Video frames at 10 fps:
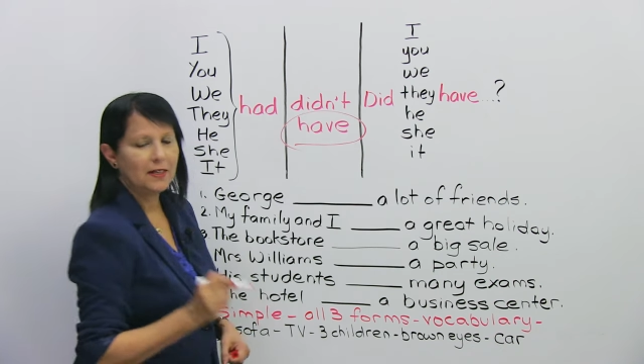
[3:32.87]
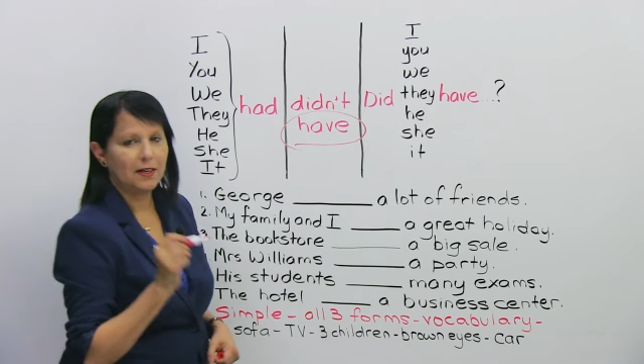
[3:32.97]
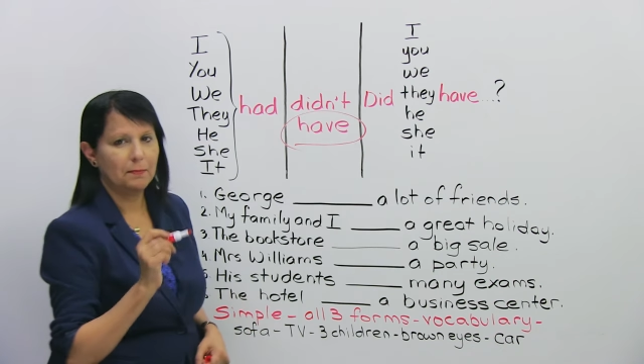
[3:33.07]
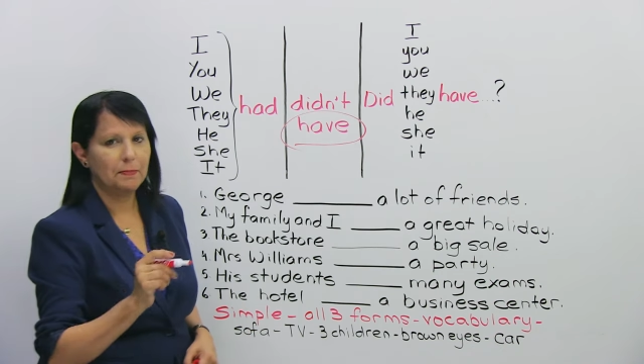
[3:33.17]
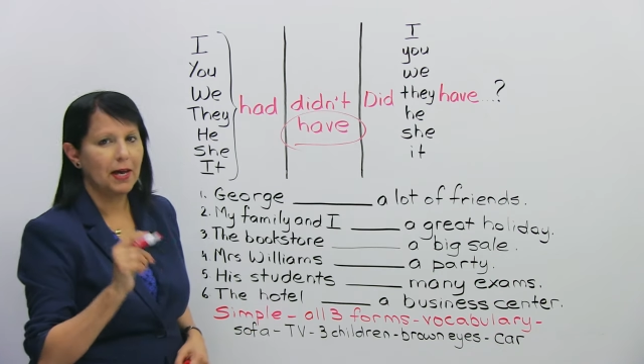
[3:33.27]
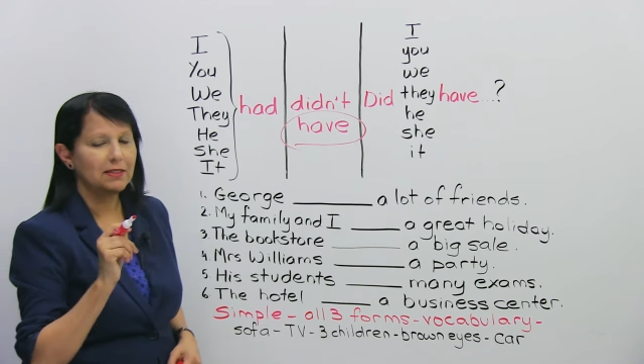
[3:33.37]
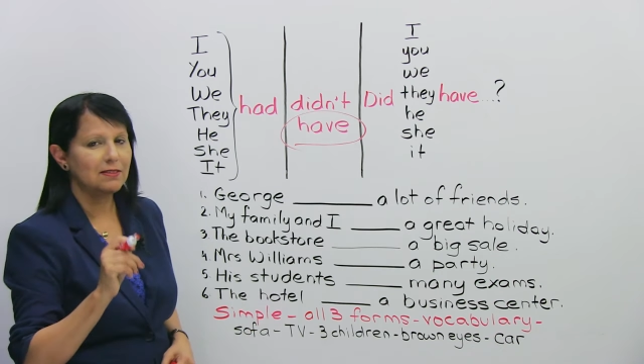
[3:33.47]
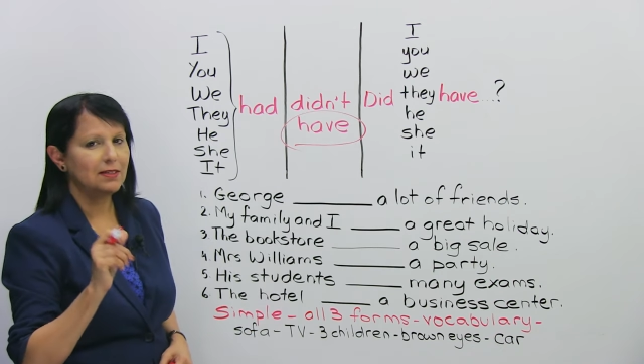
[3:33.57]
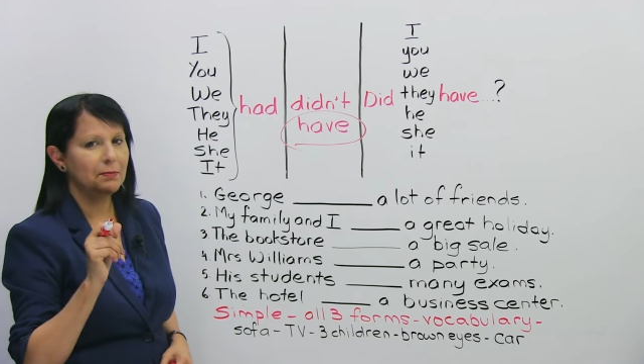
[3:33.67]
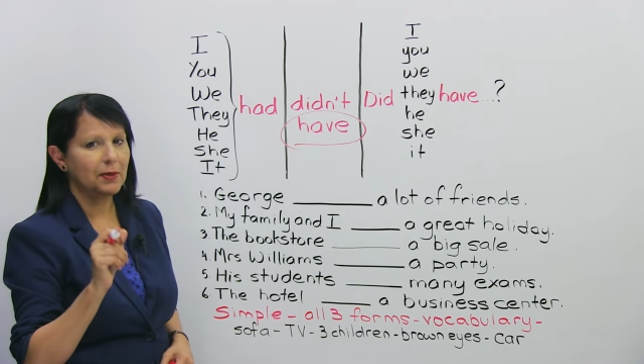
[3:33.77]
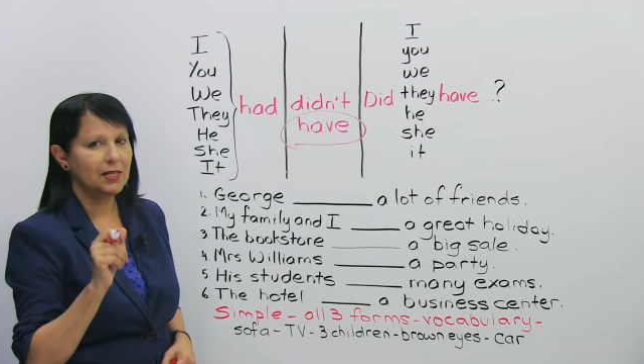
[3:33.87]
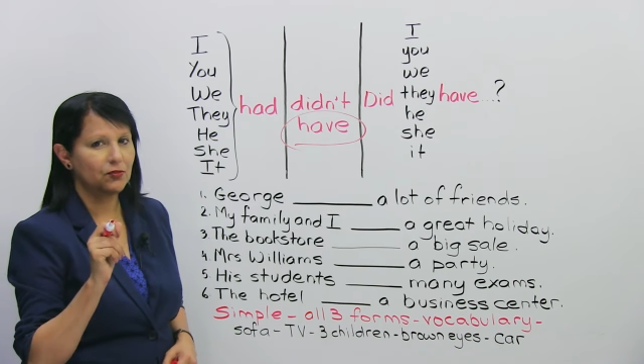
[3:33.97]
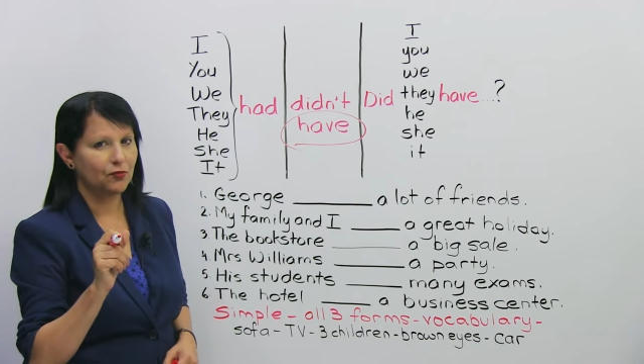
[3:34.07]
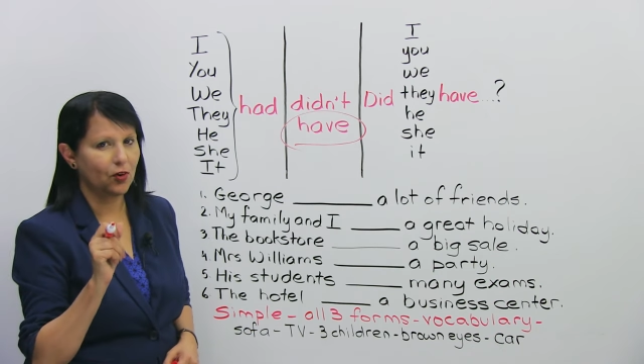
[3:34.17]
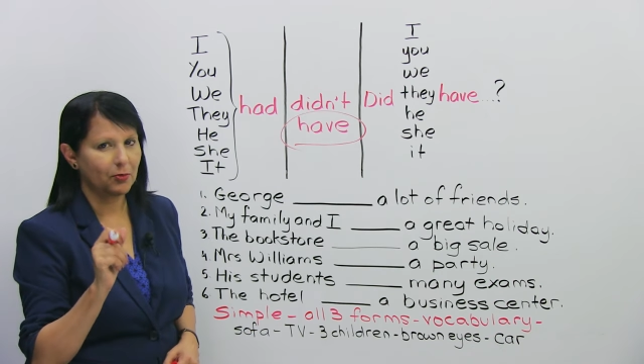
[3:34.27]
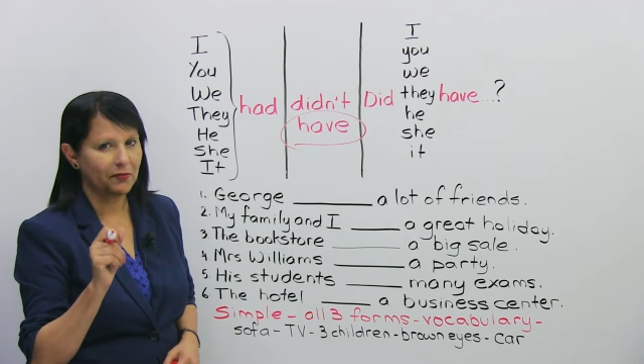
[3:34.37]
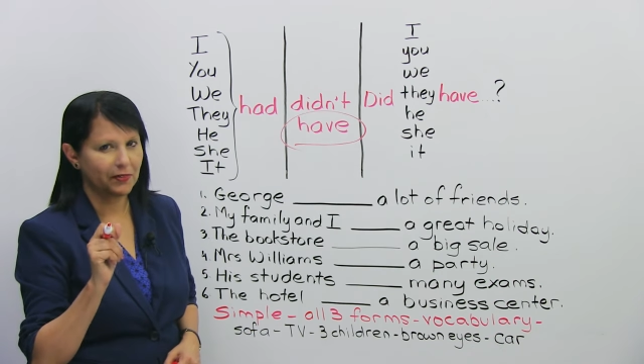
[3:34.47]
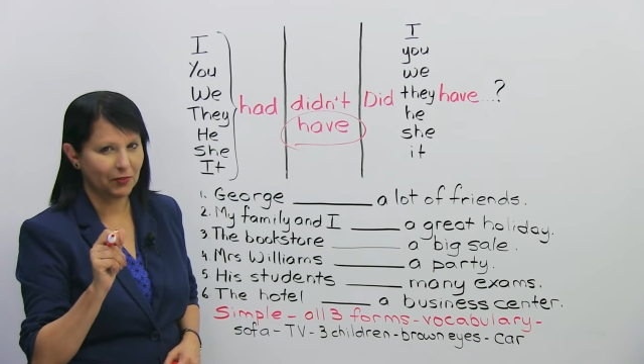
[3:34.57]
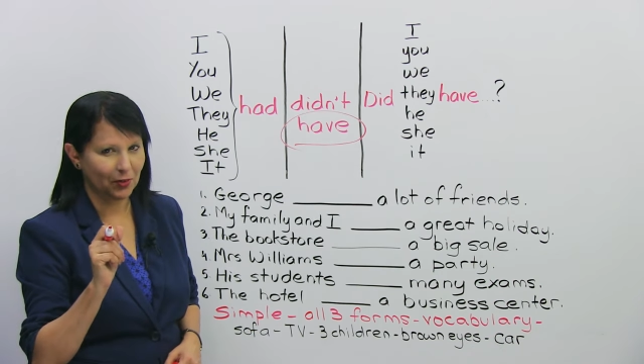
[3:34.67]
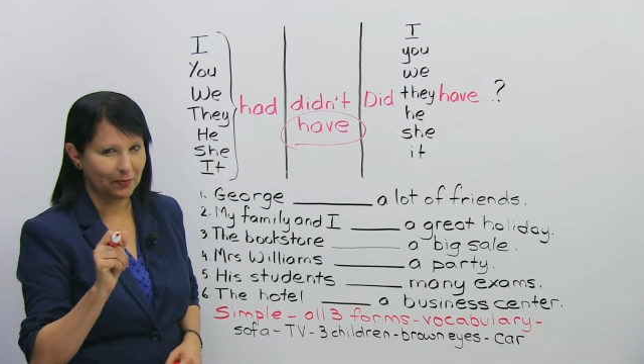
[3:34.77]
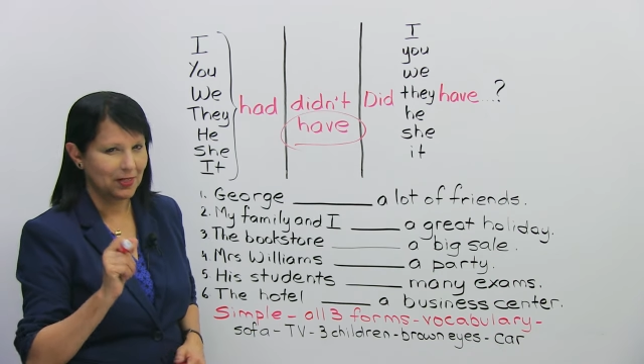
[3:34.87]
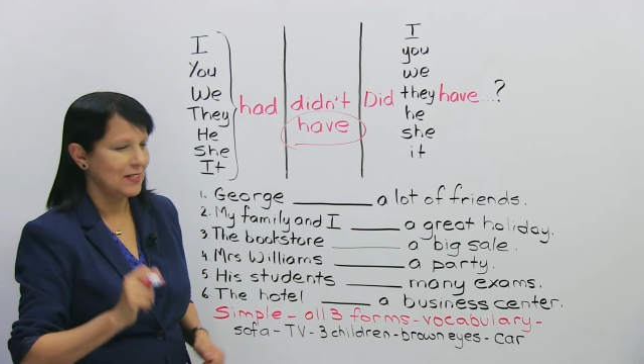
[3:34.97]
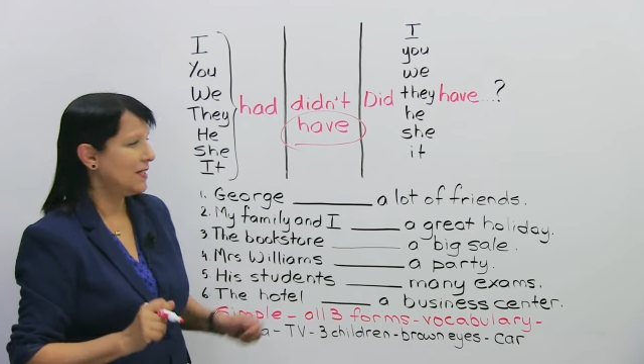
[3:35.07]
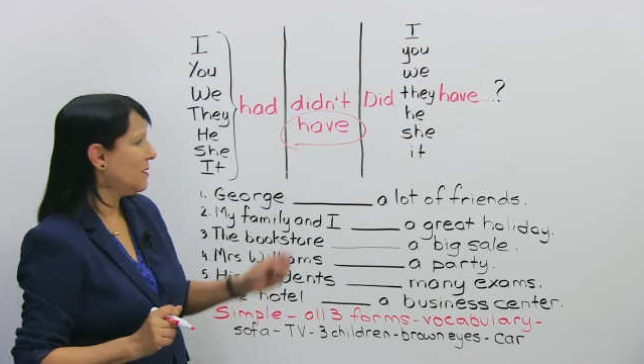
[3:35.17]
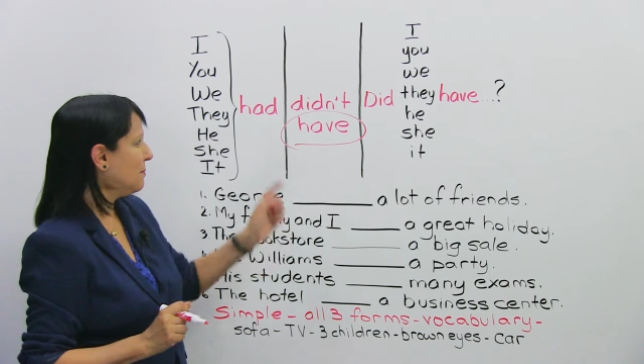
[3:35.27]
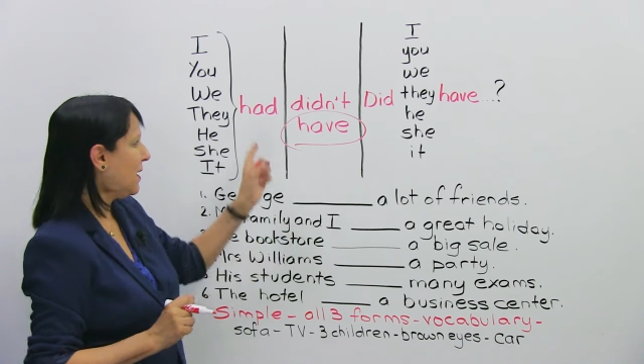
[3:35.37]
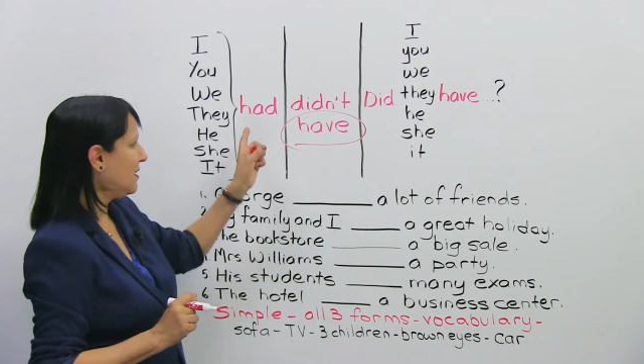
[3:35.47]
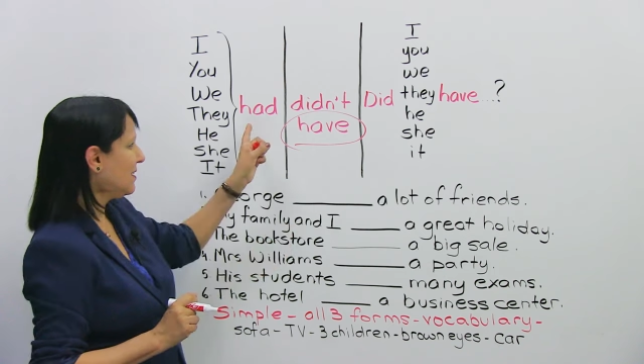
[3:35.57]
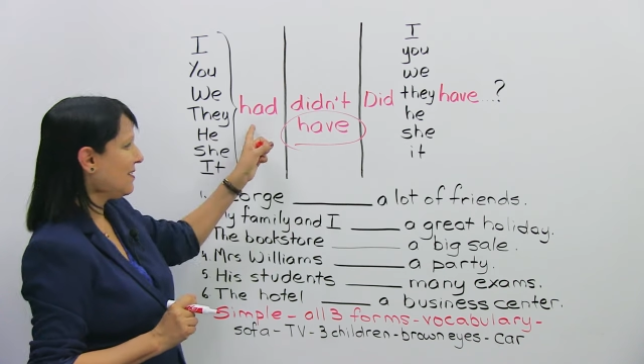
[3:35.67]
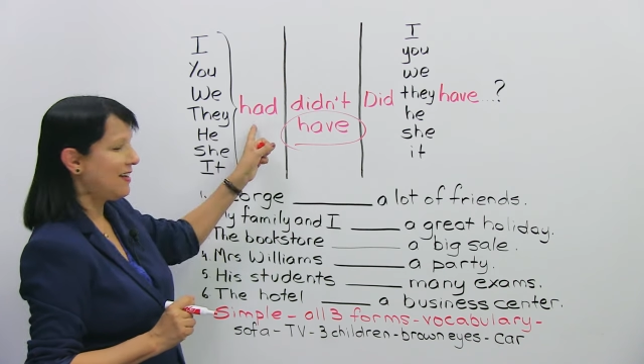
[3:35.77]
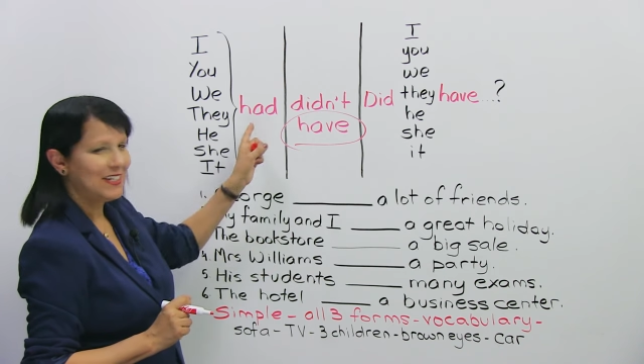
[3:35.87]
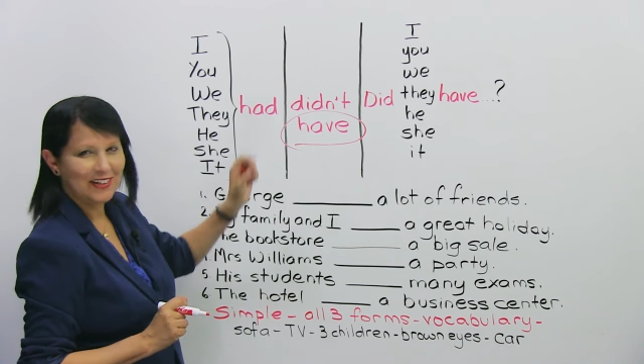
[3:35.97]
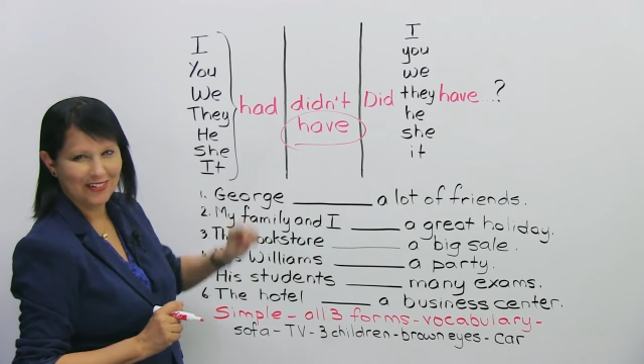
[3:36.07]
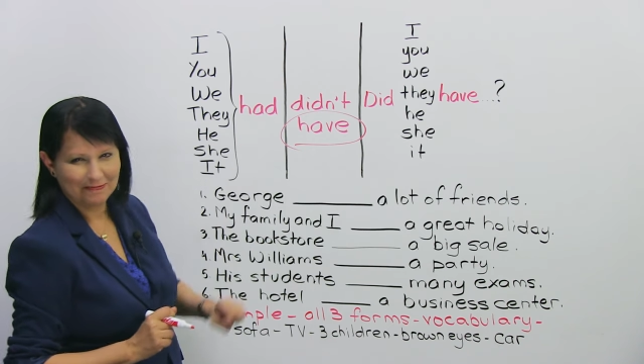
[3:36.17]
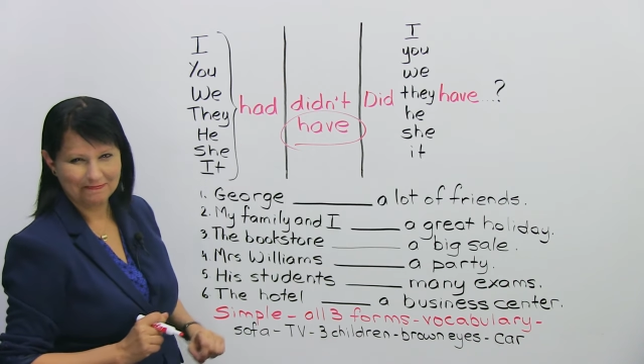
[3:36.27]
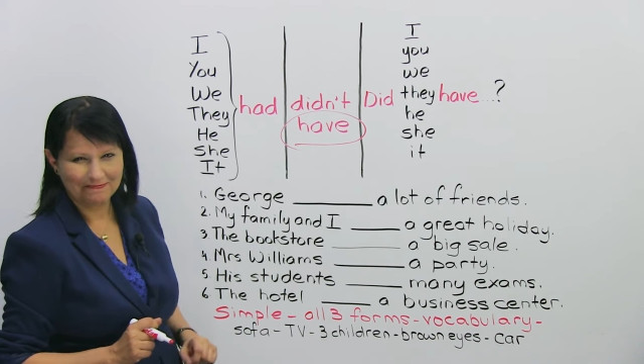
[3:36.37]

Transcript: Come back to the base form of the verb, but not here.